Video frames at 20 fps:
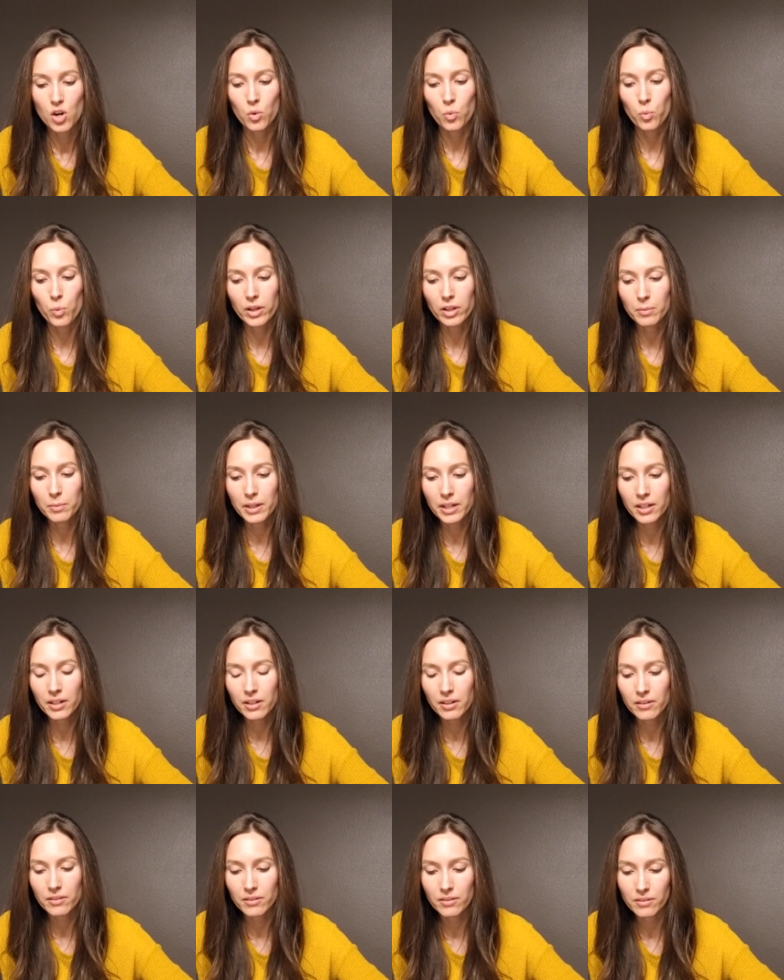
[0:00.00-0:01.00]

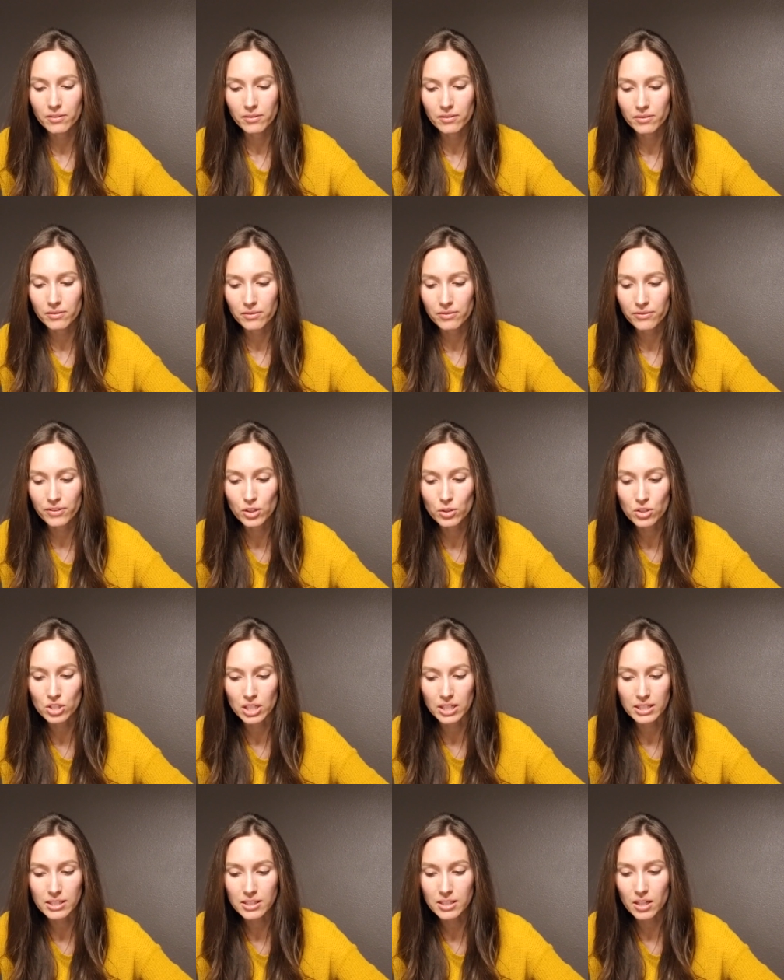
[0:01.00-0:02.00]
Wilburn
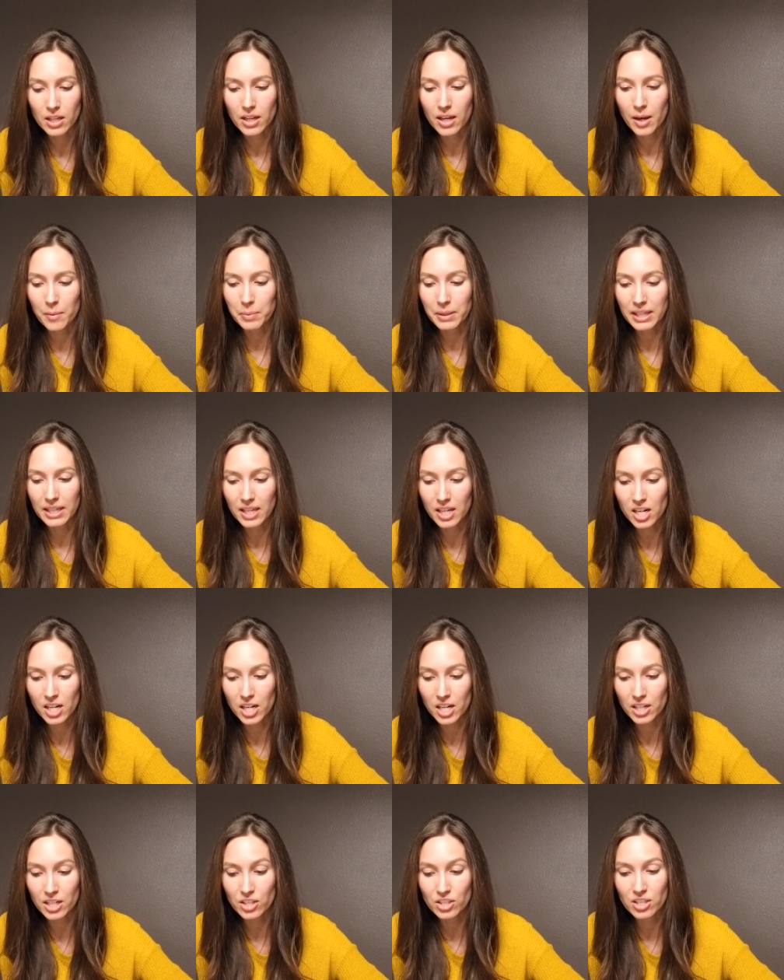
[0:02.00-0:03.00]
Fugit
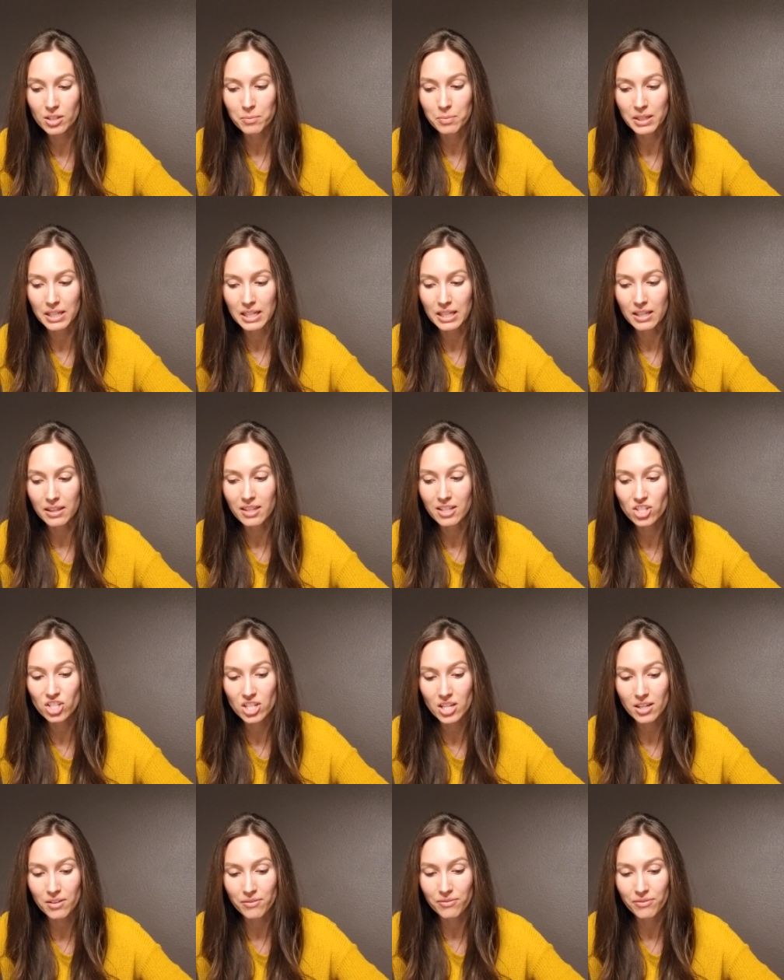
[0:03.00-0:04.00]
appeared to be the
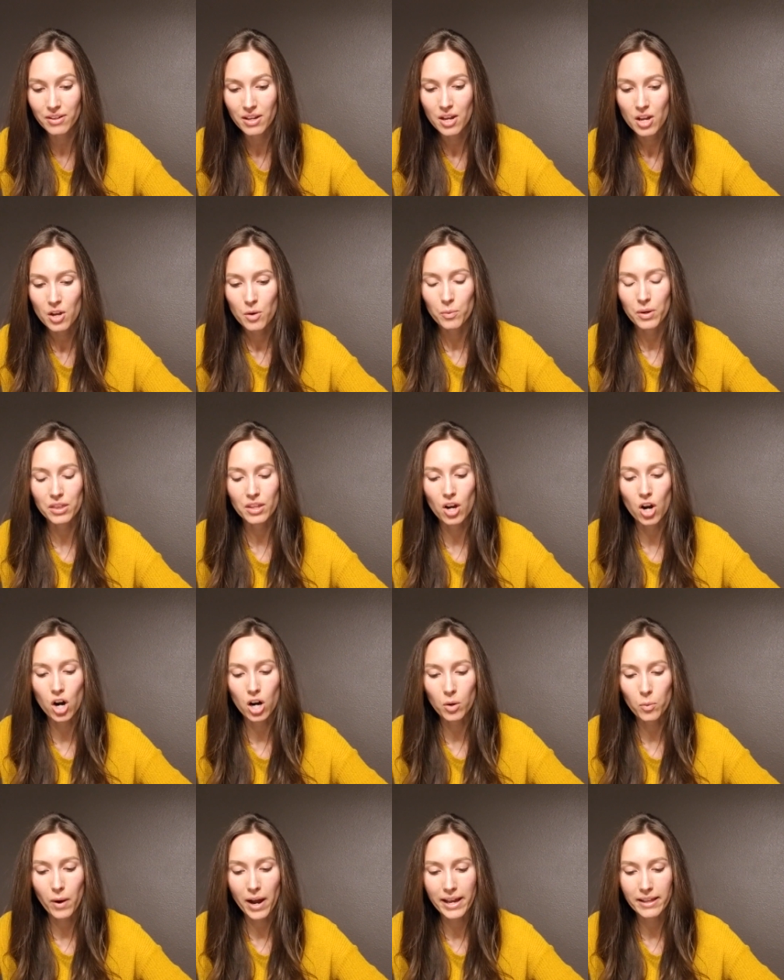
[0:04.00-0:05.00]
chief, with
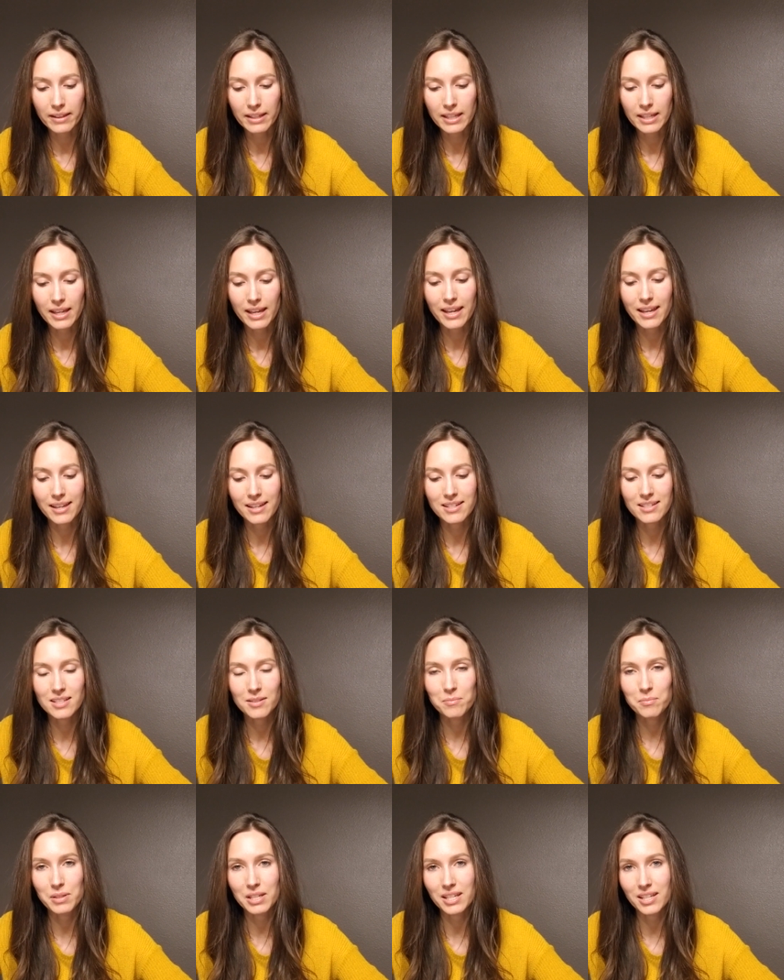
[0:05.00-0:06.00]
R. Wiley and
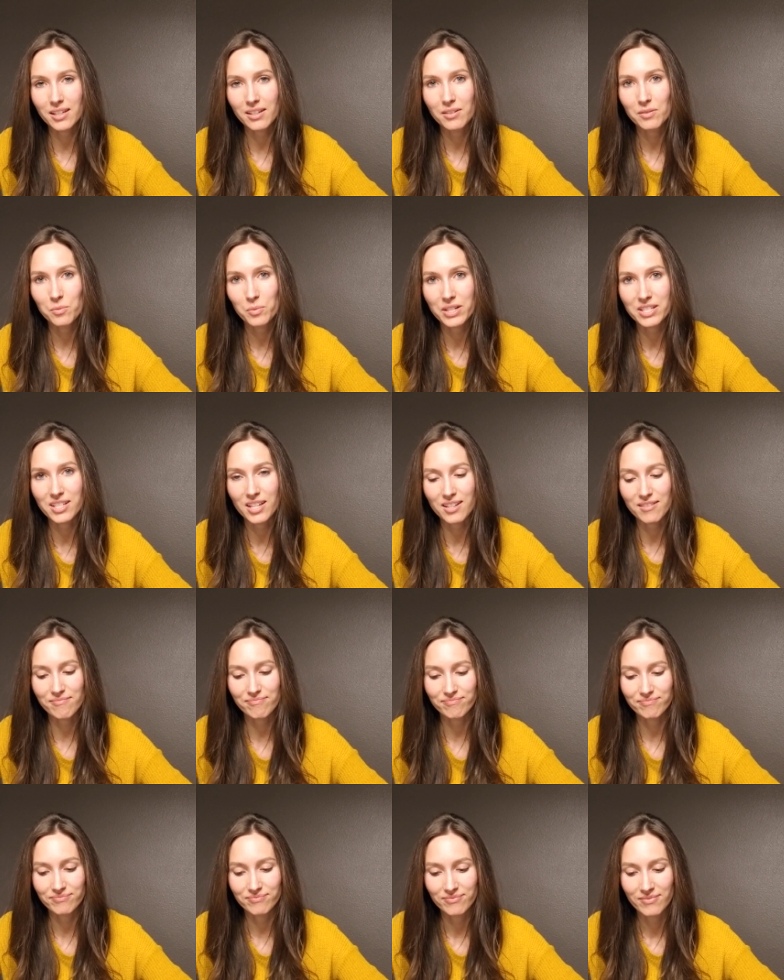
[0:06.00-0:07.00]
B. Whitton."
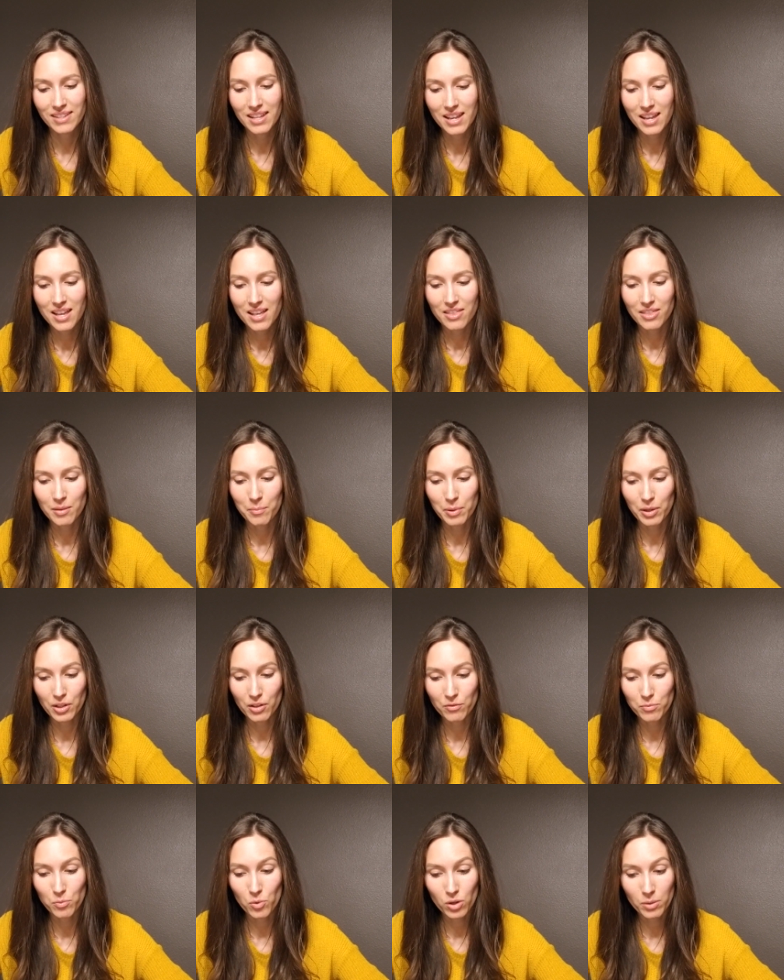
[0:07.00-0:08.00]
The Book
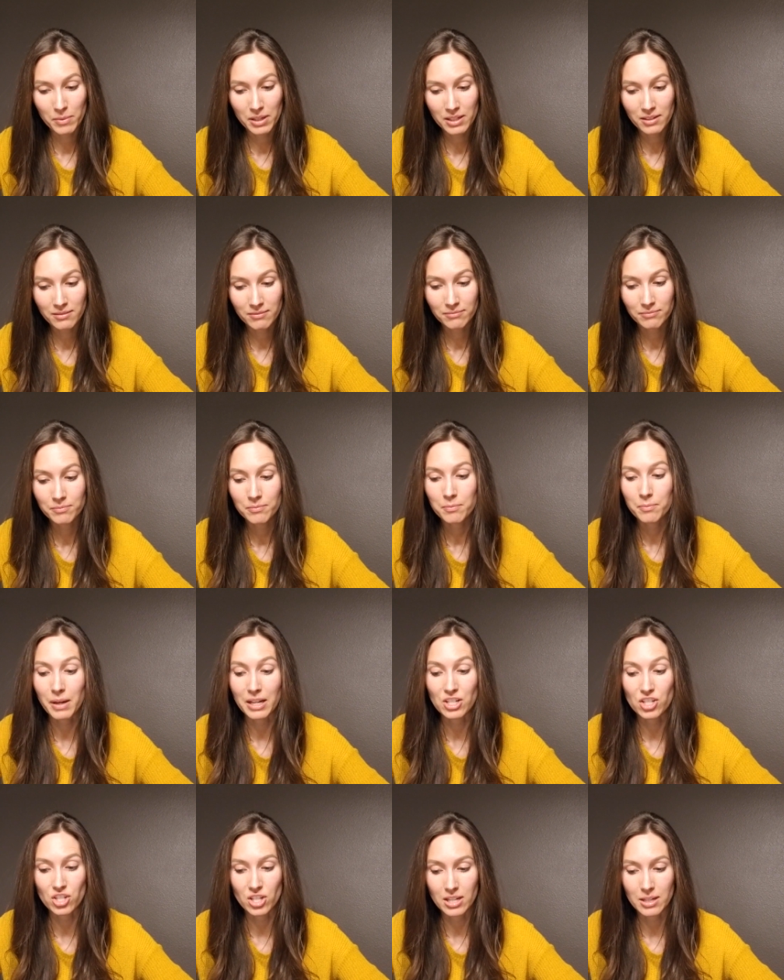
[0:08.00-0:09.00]
of Mormon by
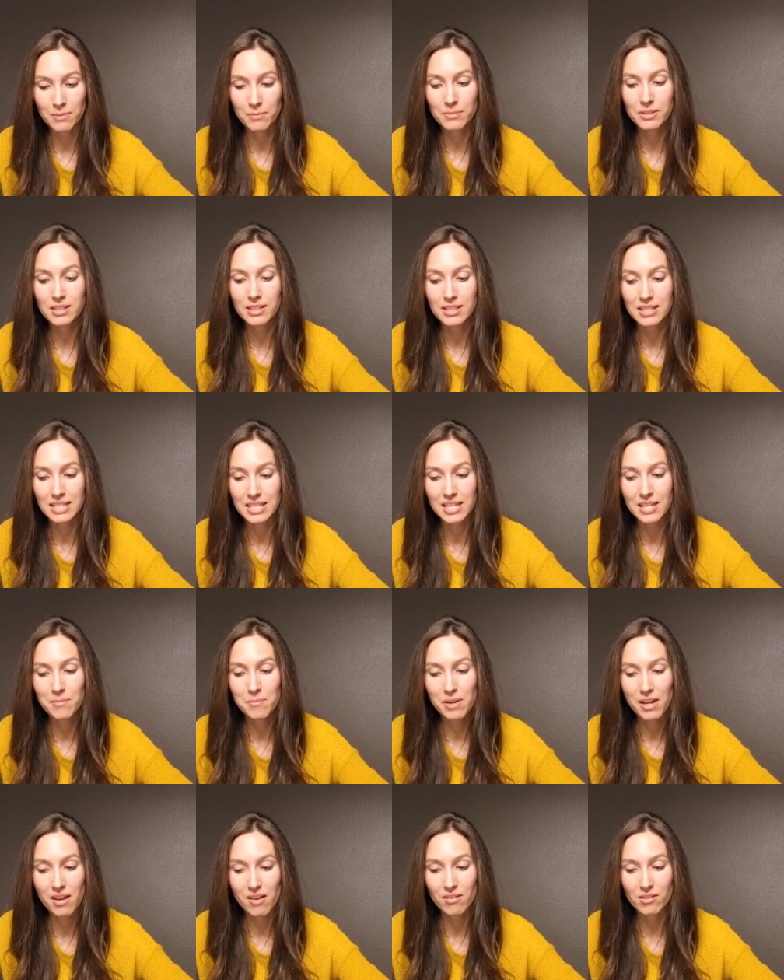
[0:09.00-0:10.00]
James D.
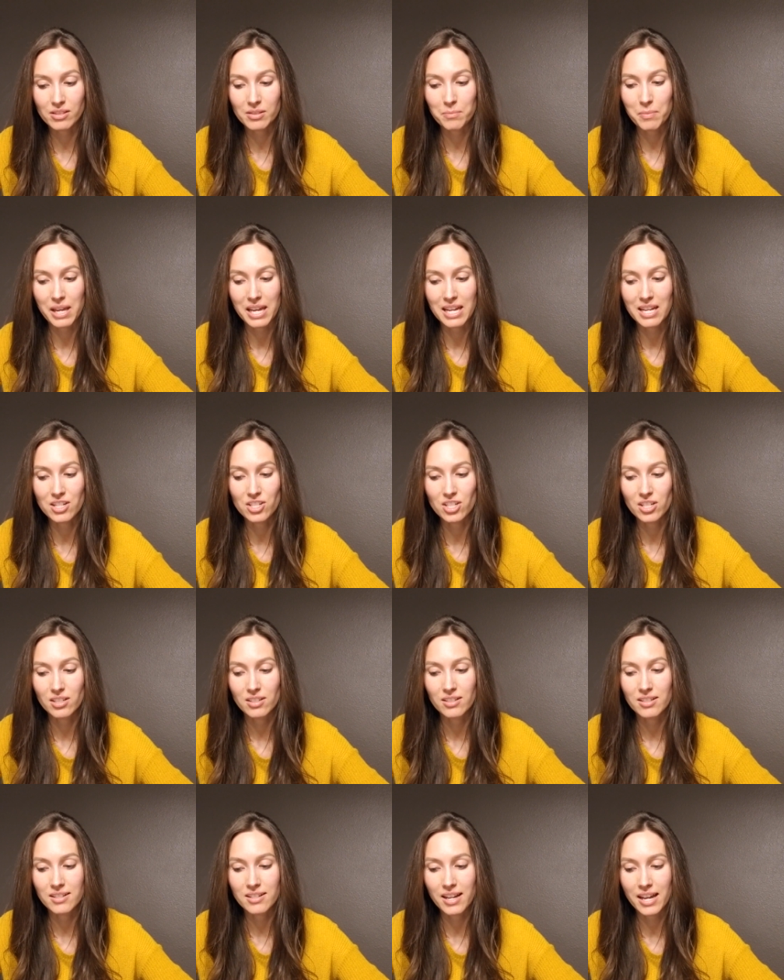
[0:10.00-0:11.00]
Bales, page
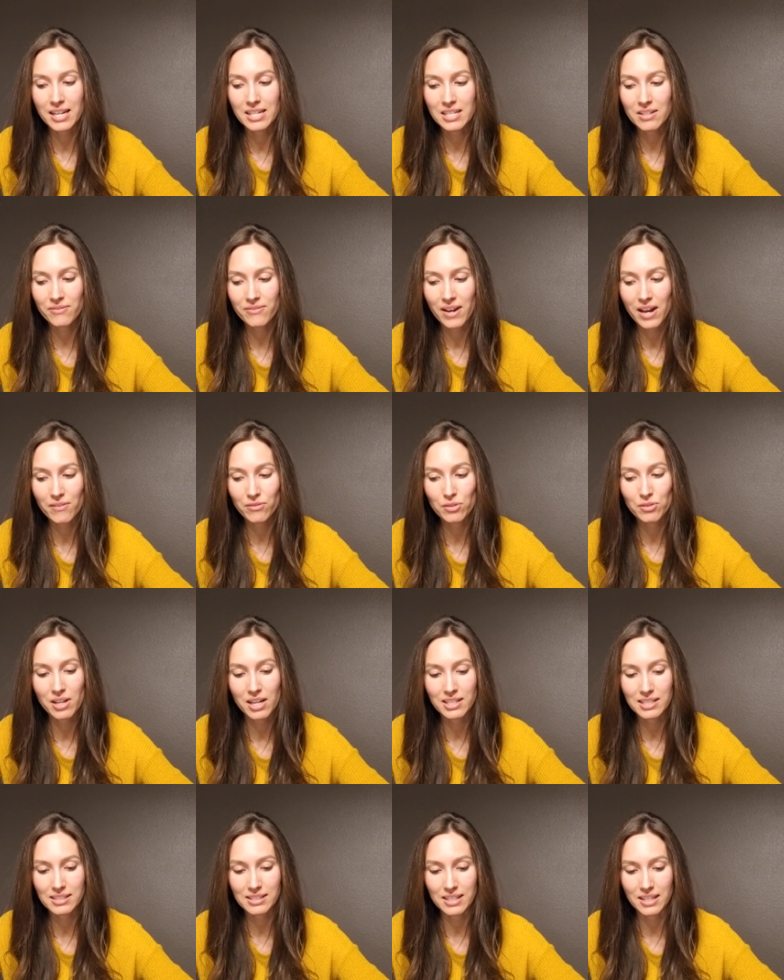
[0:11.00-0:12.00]
95 through
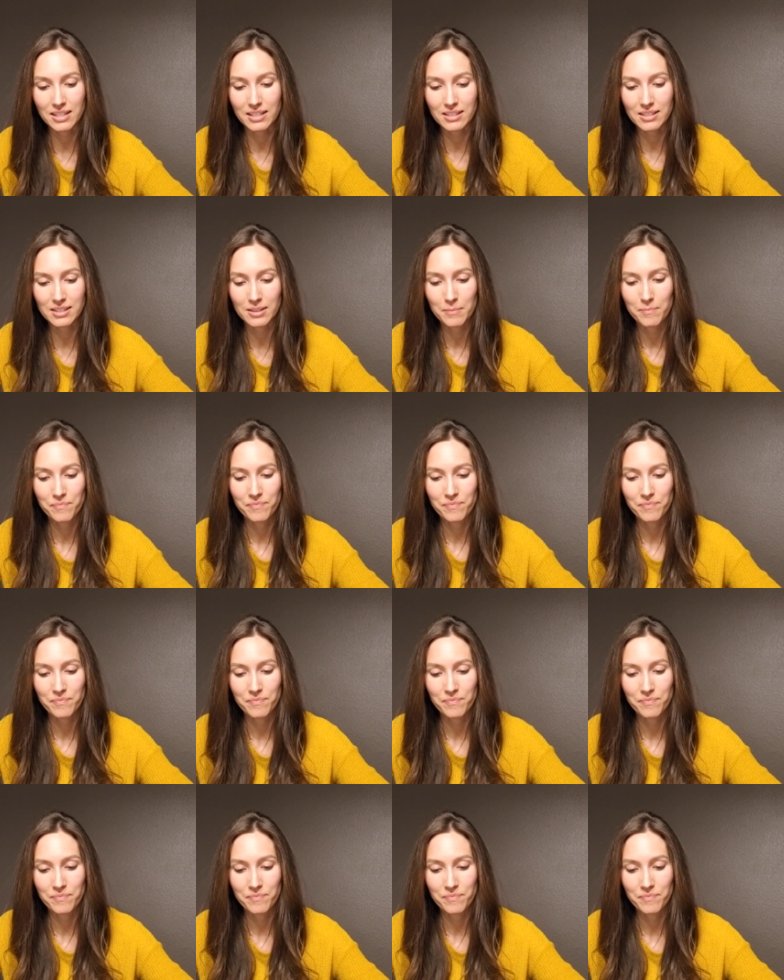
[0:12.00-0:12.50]
96.